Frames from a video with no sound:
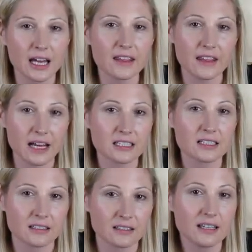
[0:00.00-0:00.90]
And
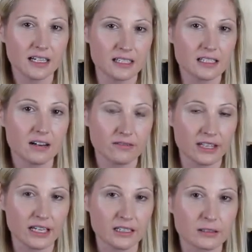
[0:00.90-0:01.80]
that's a tough
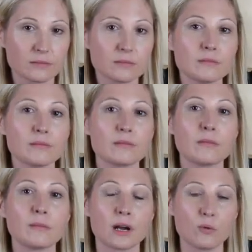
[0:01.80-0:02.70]
thing.
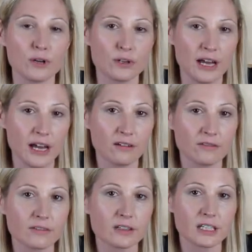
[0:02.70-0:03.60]
But I want you to
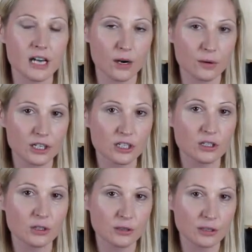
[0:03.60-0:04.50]
have the courage
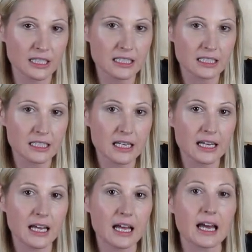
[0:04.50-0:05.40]
to do this
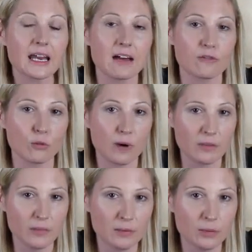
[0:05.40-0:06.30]
and have the
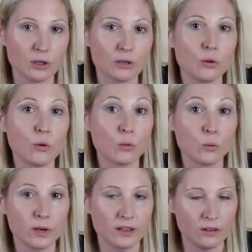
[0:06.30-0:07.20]
right people
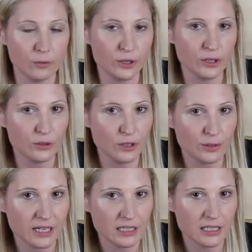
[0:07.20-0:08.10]
with you when you do
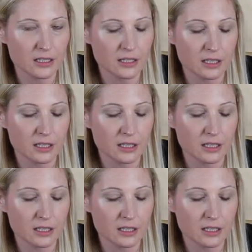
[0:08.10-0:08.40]
it.